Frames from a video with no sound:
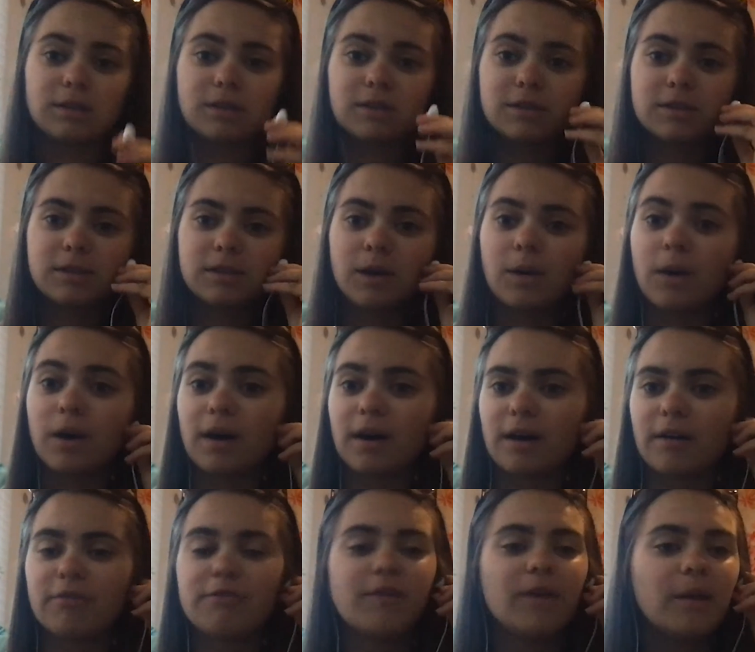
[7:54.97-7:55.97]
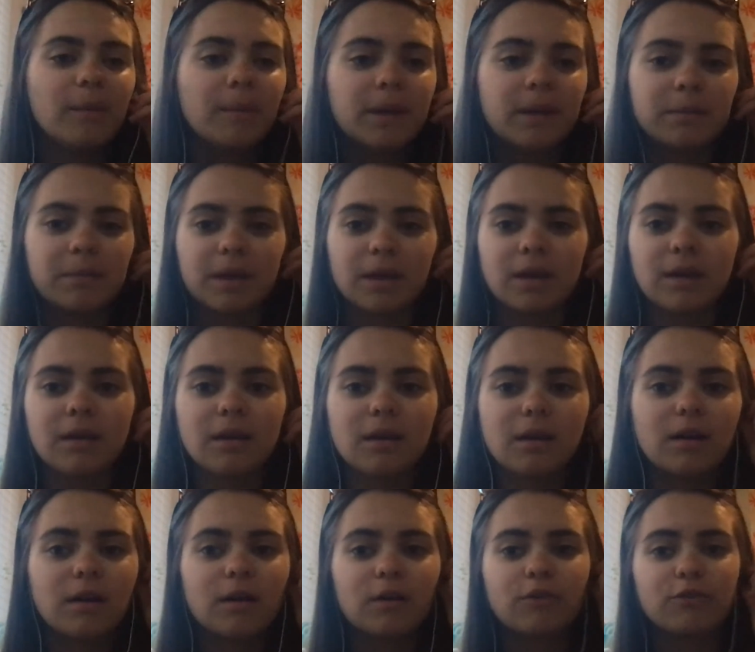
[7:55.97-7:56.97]
So, filming me
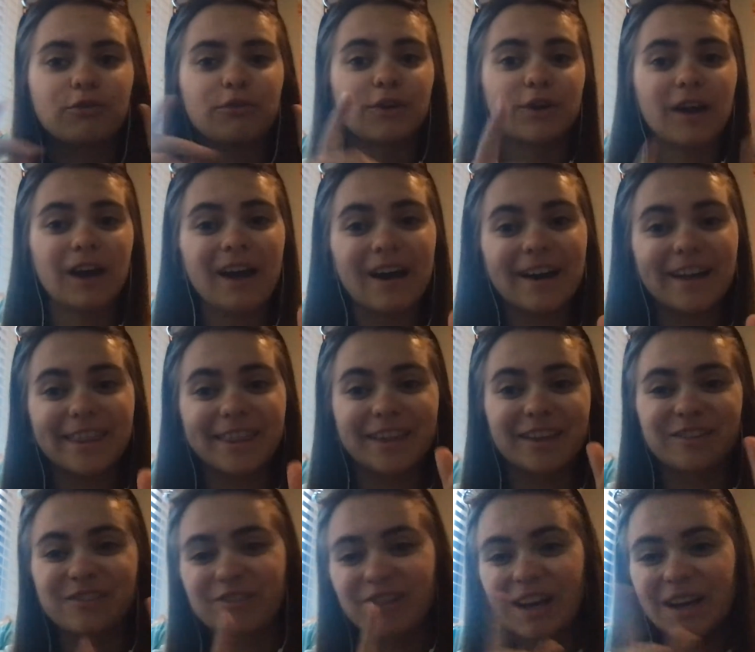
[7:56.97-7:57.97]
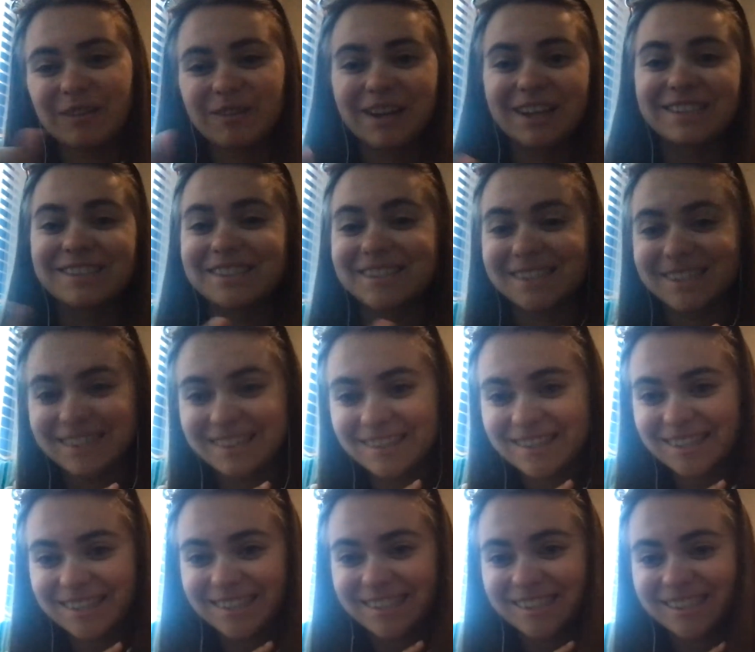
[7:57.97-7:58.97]
forgot that fried rice
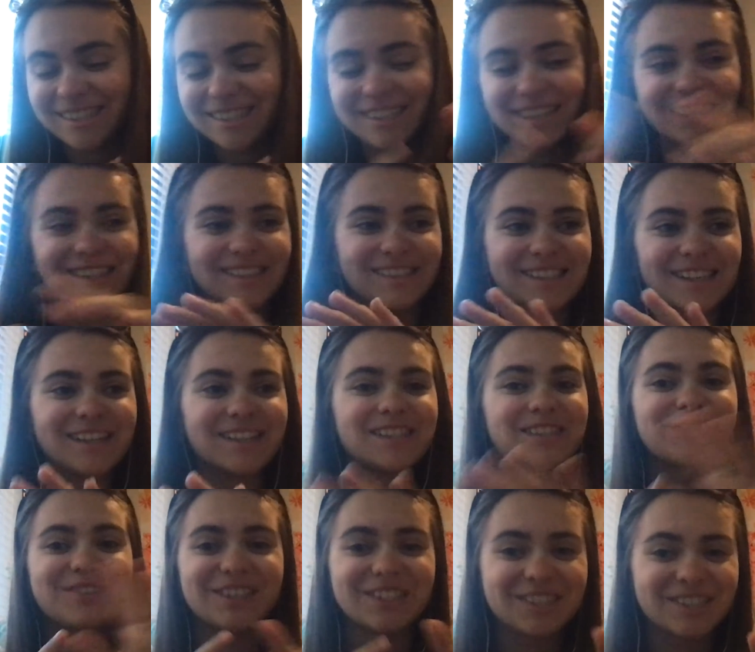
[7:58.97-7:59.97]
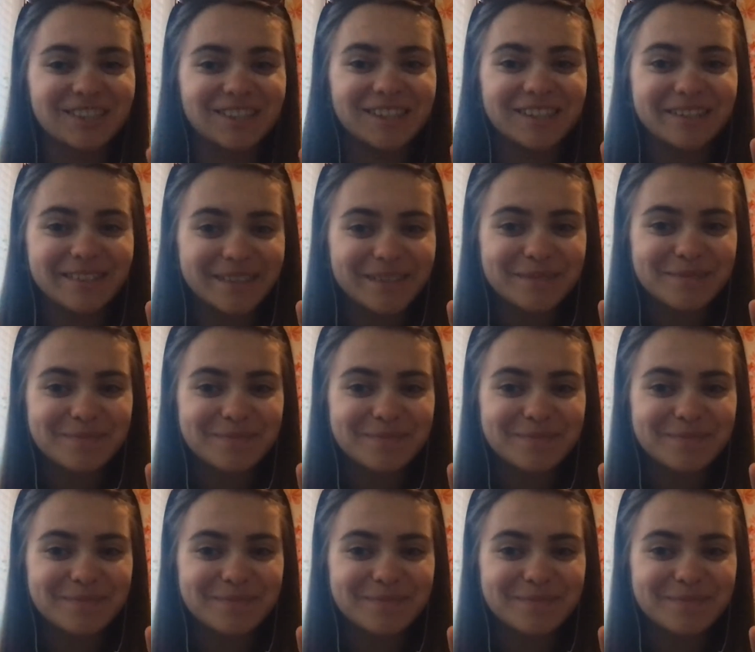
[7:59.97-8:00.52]
existed and says French onion dip,